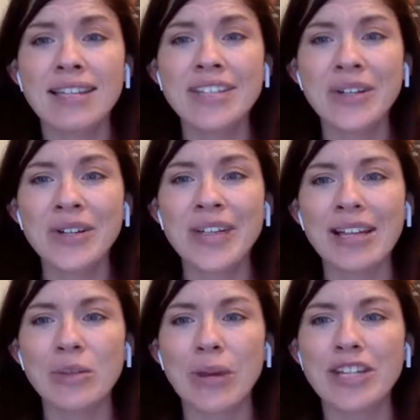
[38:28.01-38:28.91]
lent to her
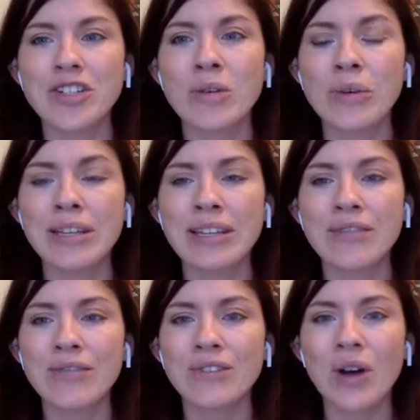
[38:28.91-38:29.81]
declaration a
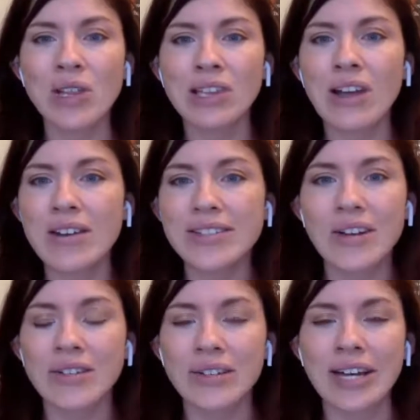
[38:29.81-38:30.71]
relief not
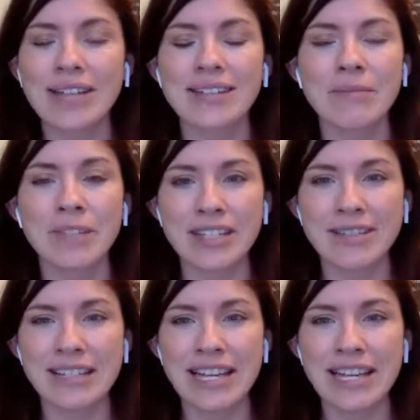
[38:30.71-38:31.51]
lost on her cousin, Mrs.